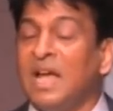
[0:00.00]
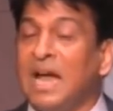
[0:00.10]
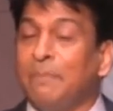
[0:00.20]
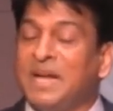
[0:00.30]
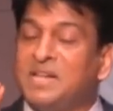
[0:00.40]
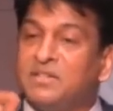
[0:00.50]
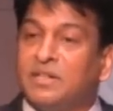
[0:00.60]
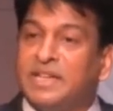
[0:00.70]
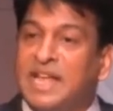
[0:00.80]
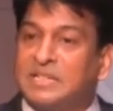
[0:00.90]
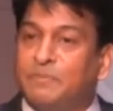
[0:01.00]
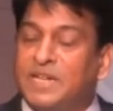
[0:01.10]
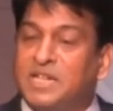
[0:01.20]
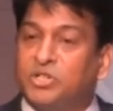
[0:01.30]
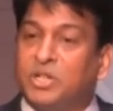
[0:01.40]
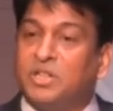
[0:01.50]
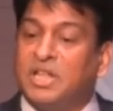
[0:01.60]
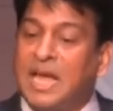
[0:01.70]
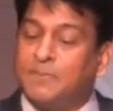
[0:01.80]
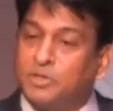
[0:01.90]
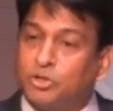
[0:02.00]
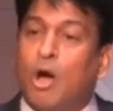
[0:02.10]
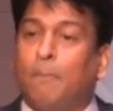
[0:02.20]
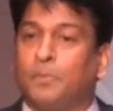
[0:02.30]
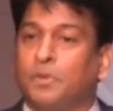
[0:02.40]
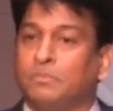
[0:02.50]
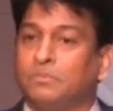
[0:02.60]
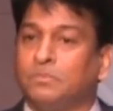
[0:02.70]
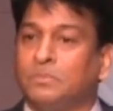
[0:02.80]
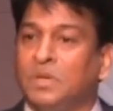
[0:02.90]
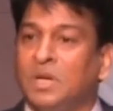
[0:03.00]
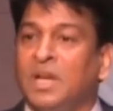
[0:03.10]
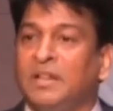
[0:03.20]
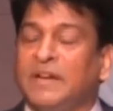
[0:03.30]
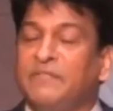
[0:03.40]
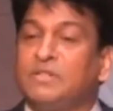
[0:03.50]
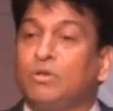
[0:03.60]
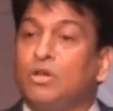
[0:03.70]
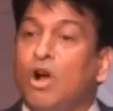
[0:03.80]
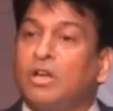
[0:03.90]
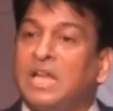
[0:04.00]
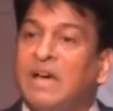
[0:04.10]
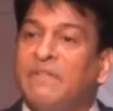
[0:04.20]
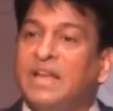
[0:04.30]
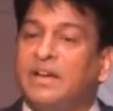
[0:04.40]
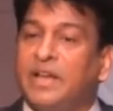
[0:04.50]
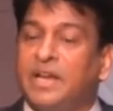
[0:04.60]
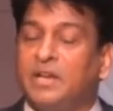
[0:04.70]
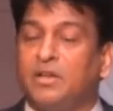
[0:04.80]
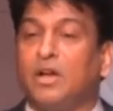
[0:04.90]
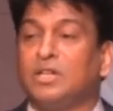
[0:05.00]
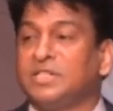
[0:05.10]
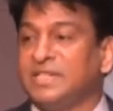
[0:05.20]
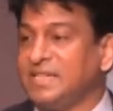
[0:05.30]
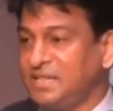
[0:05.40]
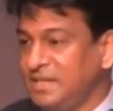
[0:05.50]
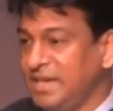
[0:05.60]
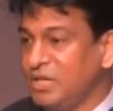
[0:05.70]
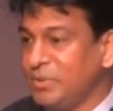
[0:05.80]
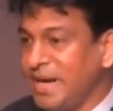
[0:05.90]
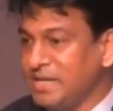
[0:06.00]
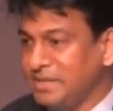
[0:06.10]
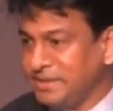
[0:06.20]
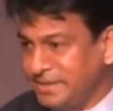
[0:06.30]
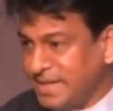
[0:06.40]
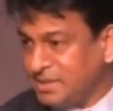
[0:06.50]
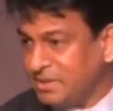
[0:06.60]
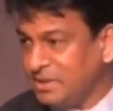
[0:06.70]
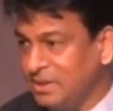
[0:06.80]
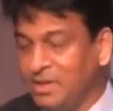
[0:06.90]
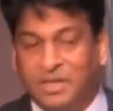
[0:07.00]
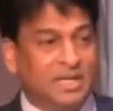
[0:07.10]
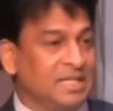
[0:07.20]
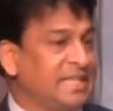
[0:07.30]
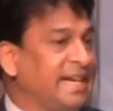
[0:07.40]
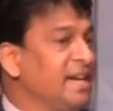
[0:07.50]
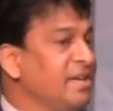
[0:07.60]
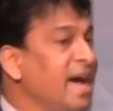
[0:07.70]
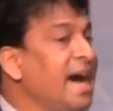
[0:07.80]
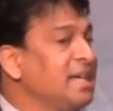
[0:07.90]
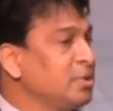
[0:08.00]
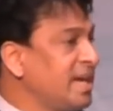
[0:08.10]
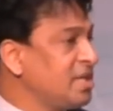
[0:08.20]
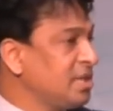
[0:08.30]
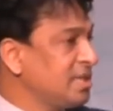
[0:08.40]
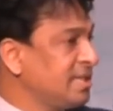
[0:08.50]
and by inserting explanation, they have stopped that we should not avail credit on cess, education cess, secondary higher education